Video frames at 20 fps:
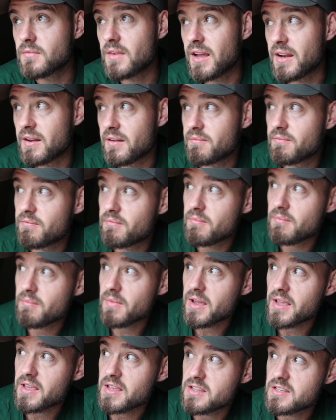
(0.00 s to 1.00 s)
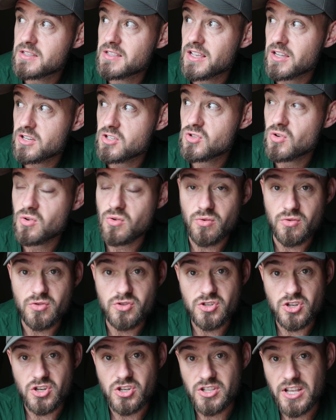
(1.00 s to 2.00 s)
And matey's next door
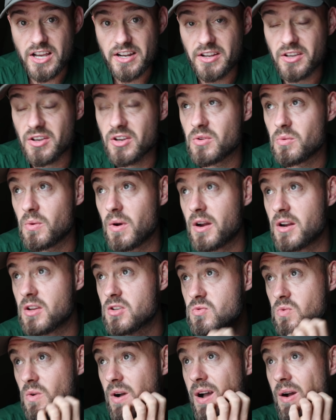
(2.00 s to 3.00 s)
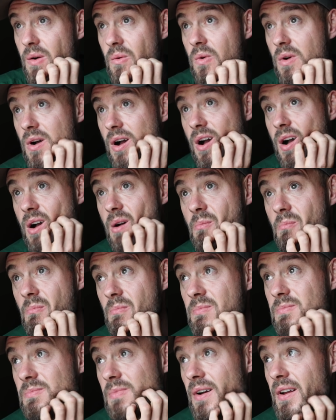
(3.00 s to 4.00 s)
has just had a good one as well. I'm
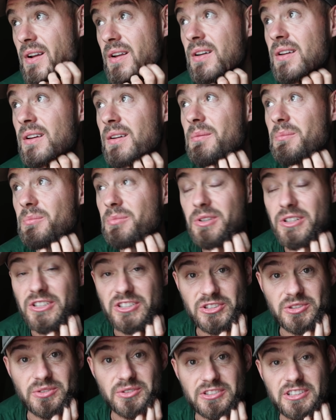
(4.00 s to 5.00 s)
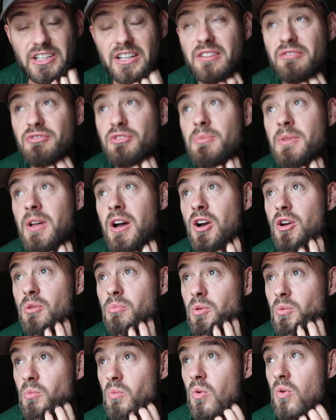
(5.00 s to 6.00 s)
pretty sure he's had it from that
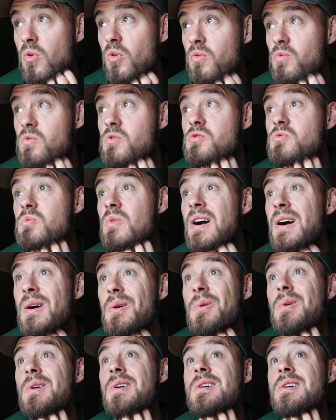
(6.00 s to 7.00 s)
open water as well.